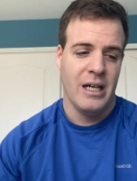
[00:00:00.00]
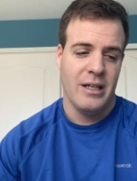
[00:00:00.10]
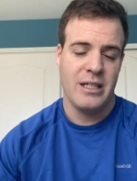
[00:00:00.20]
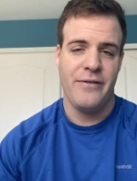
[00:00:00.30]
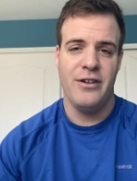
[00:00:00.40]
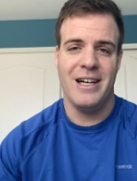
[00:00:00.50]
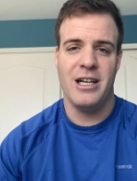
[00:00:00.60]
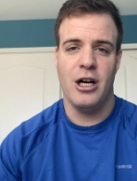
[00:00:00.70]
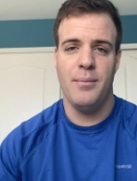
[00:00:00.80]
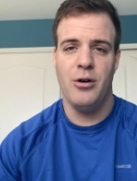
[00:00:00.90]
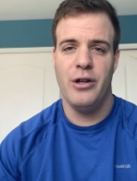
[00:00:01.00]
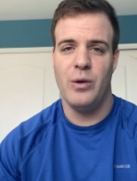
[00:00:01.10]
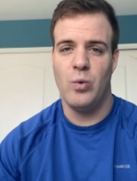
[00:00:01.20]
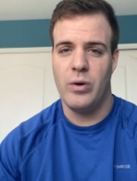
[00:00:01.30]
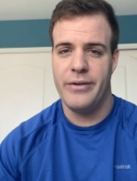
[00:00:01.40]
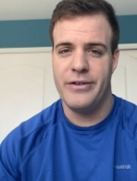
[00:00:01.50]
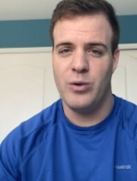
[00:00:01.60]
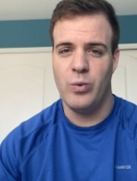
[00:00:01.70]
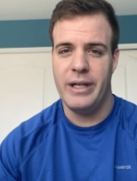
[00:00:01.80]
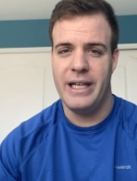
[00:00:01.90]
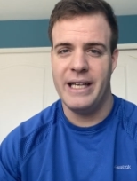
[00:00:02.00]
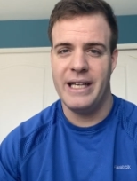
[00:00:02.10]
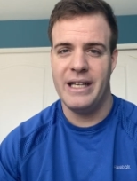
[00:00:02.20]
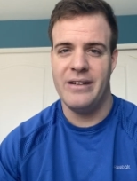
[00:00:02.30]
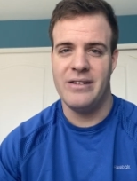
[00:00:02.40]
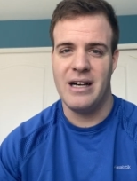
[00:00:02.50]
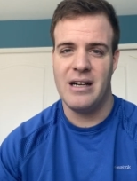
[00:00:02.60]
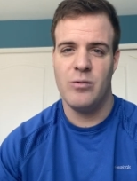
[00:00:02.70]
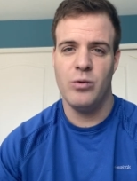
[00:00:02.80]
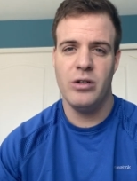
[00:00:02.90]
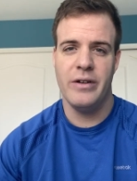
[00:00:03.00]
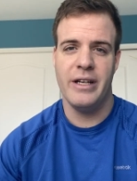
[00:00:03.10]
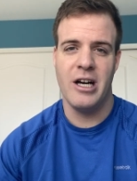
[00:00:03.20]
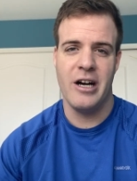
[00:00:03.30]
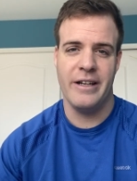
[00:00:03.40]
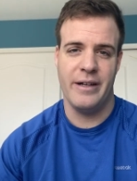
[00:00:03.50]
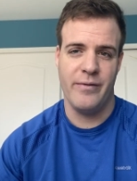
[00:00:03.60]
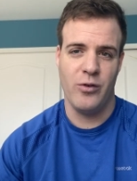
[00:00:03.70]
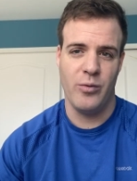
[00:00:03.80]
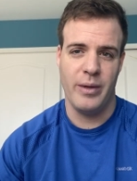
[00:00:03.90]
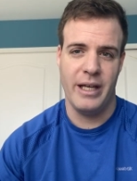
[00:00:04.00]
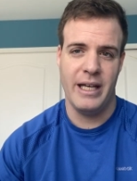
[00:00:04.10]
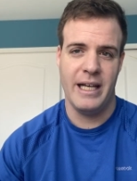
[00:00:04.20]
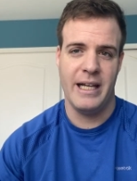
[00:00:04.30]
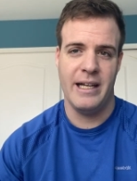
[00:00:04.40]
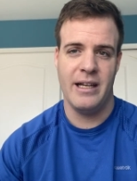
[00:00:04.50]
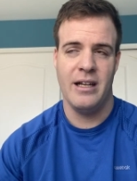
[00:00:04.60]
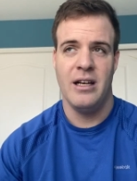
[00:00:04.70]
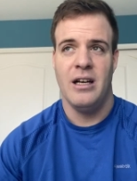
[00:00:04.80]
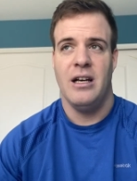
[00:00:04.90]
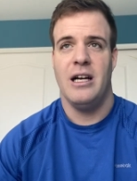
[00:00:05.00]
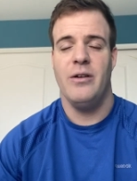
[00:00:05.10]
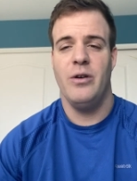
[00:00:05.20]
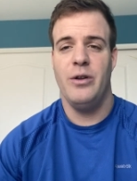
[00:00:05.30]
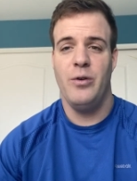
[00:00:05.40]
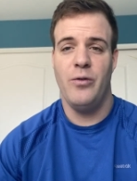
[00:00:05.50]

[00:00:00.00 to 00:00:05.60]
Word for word: cause I feel like uploading once a week is not really cutting it for me. And I really do